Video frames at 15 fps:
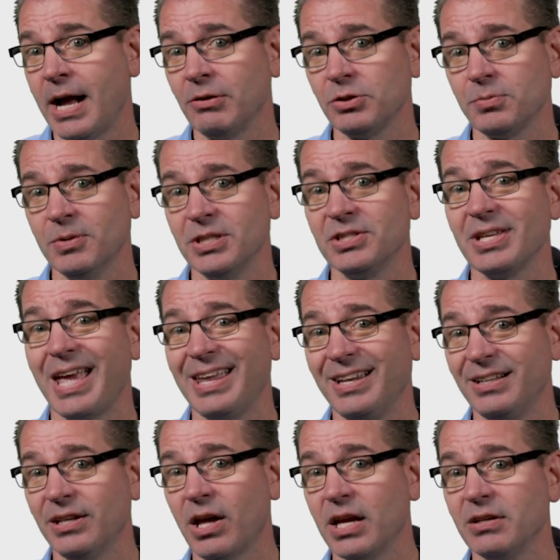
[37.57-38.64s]
announcements at
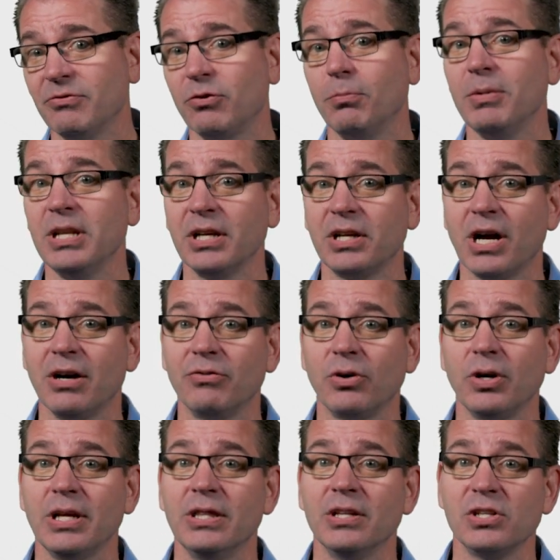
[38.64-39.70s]
Ignite for me to
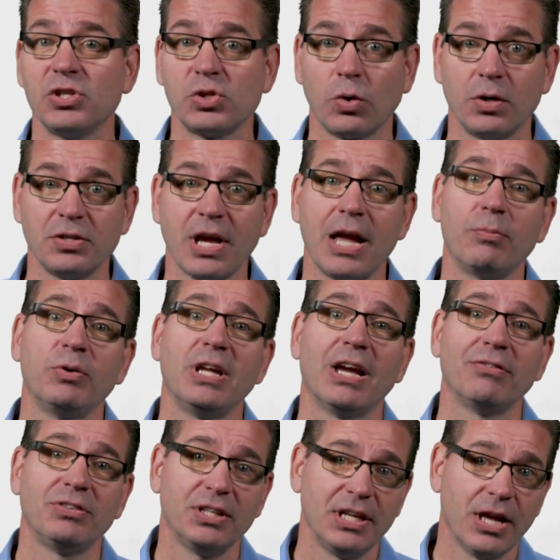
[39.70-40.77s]
cover in the short time we
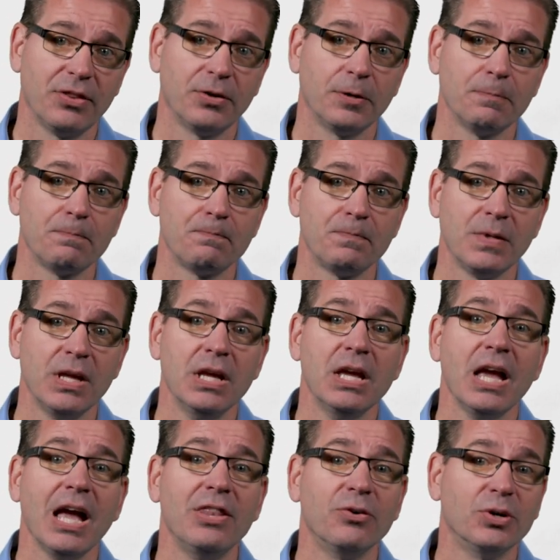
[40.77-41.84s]
have together.
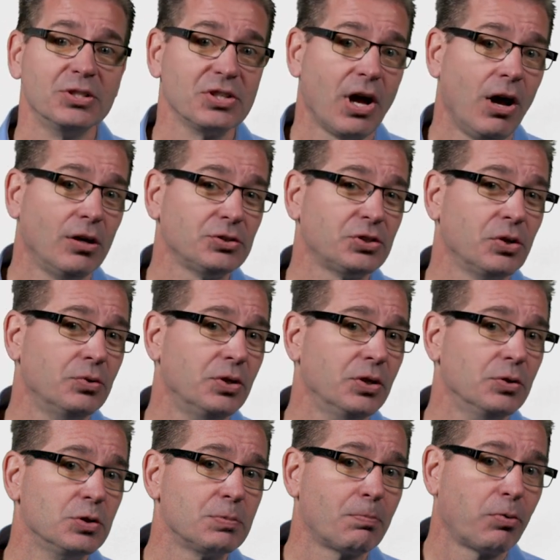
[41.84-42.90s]
And there is also
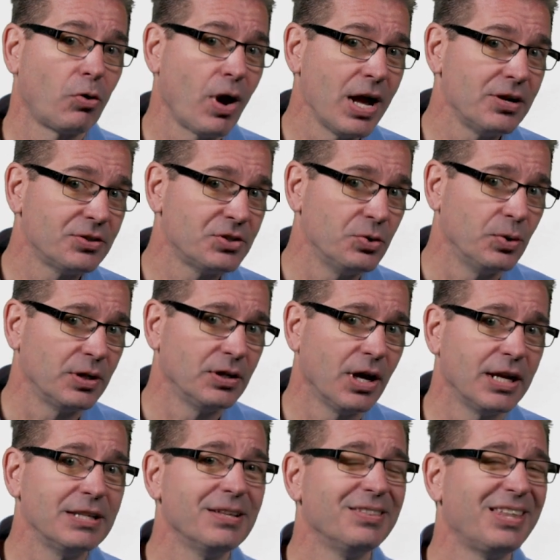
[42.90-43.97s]
news prior to
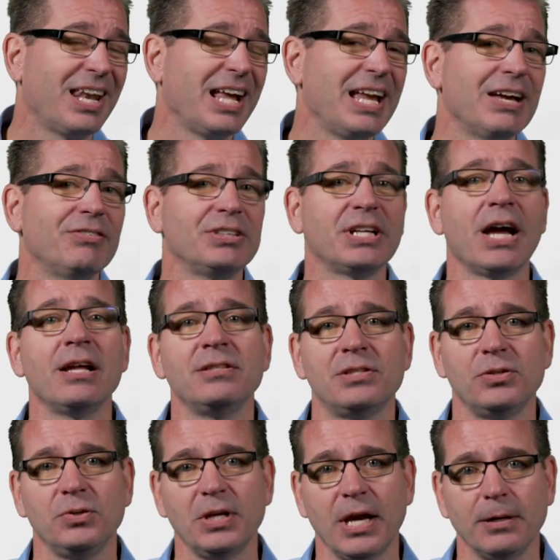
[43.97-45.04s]
Ignite that I haven't gotten
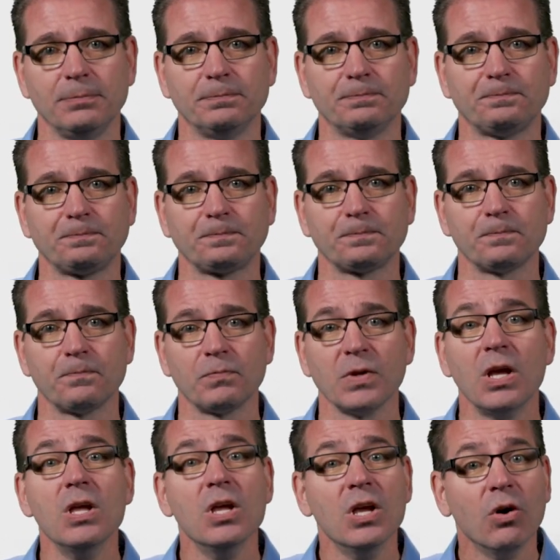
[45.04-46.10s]
to yet.
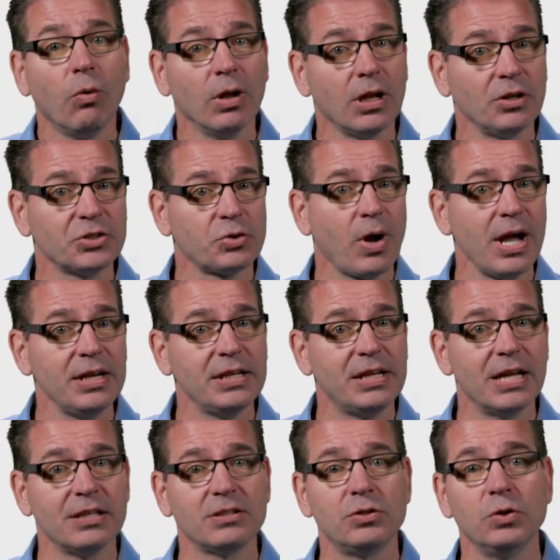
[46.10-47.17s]
While I'll try to
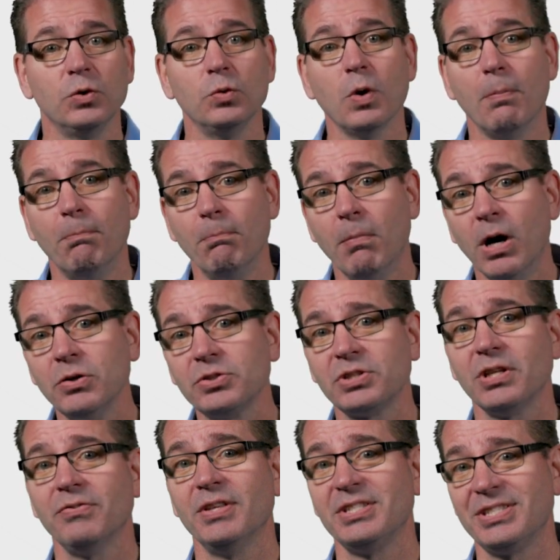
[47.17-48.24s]
get to
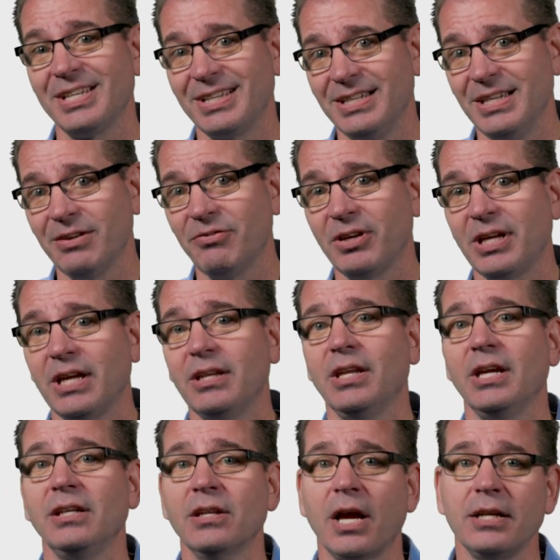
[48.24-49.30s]
most of the
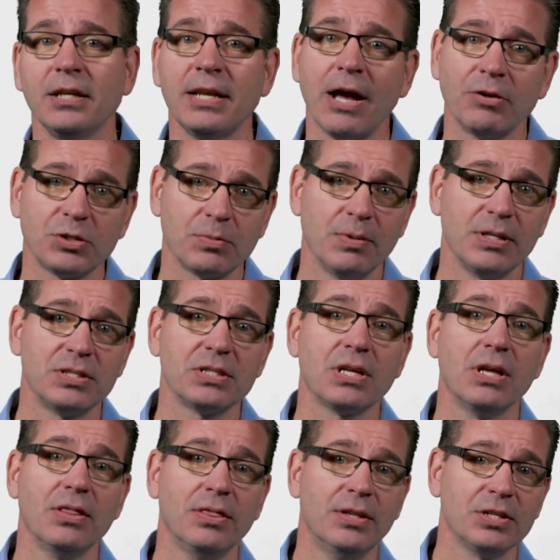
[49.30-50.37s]
significant Ignite announcements
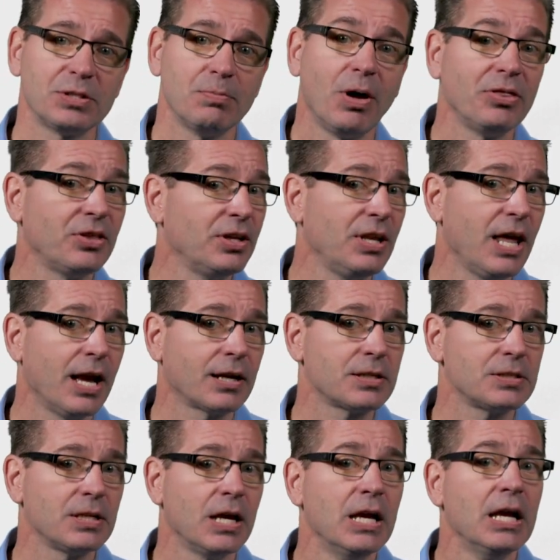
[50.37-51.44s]
this month and
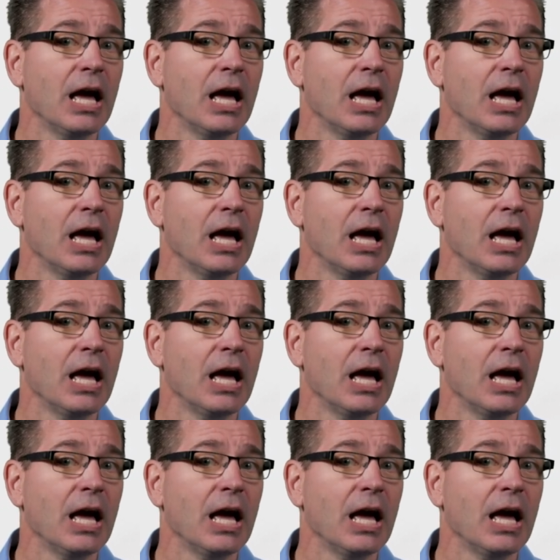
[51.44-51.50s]
next,